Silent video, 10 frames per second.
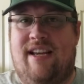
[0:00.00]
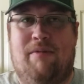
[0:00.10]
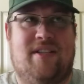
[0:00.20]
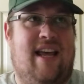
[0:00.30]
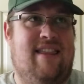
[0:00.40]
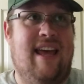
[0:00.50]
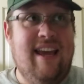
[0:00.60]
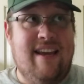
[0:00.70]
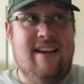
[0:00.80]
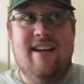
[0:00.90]
He was, I
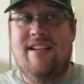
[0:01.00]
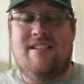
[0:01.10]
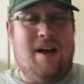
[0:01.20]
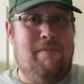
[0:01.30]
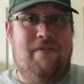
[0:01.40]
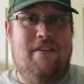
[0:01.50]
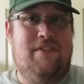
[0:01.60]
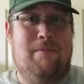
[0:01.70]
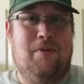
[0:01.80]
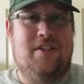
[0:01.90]
think, sub
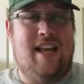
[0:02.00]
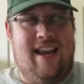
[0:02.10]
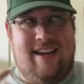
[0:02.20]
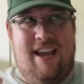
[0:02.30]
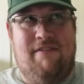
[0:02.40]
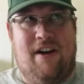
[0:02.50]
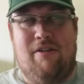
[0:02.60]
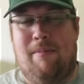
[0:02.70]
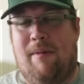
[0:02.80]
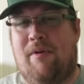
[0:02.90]
50%, if I
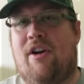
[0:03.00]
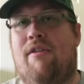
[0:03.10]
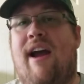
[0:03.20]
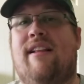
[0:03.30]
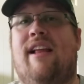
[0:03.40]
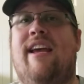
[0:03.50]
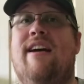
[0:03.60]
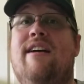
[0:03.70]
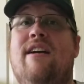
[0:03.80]
remember correctly.